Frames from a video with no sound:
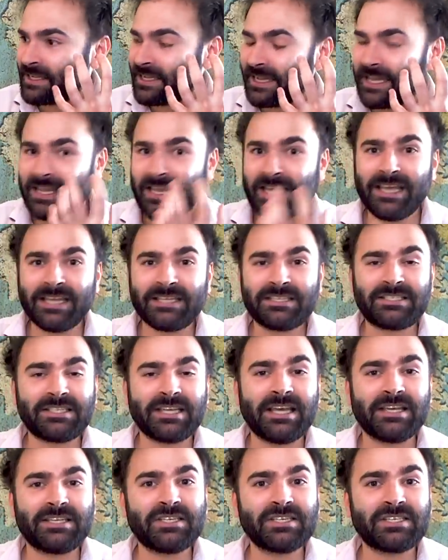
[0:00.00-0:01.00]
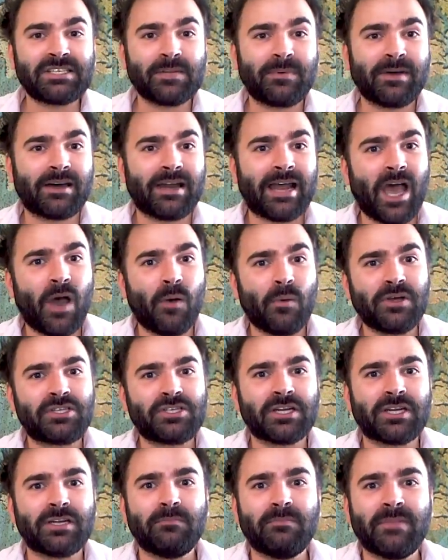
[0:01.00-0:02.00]
it's just about how we
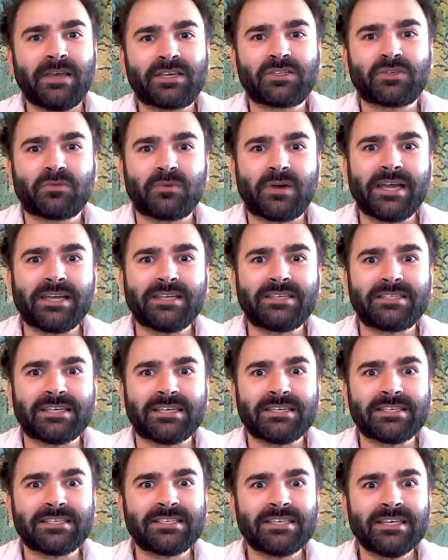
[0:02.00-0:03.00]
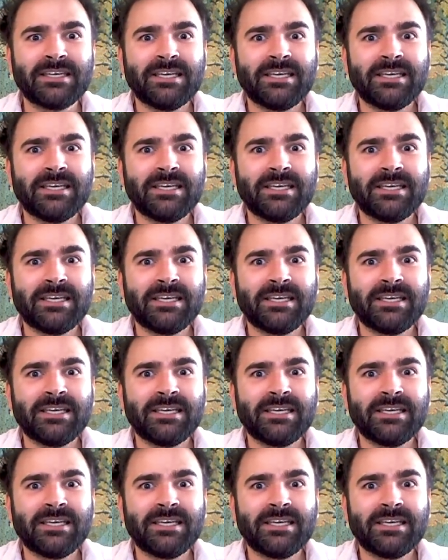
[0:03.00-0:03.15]
shouldn't mix races.